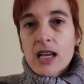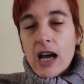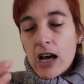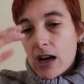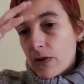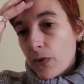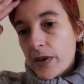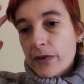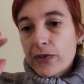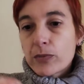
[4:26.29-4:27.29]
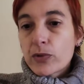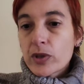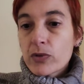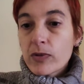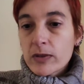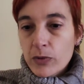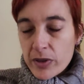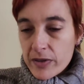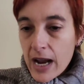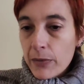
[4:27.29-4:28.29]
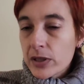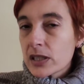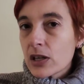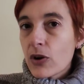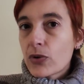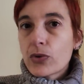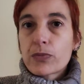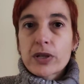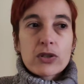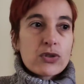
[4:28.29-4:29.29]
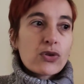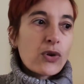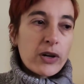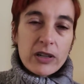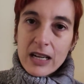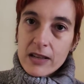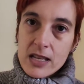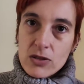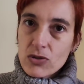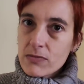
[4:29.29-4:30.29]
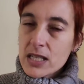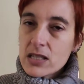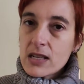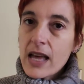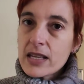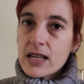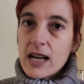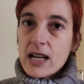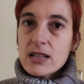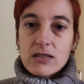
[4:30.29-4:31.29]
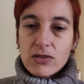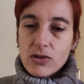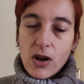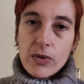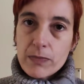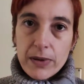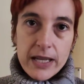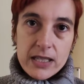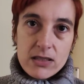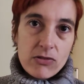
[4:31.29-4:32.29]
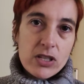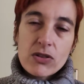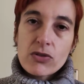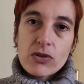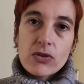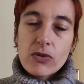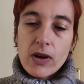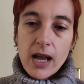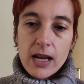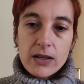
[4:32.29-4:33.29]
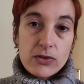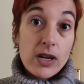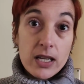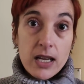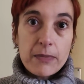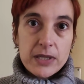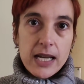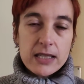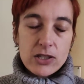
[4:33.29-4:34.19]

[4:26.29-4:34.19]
uh, whether from with withdrawal or because you are carrying too much jade and, you know, it plays tricks on you and you end up that.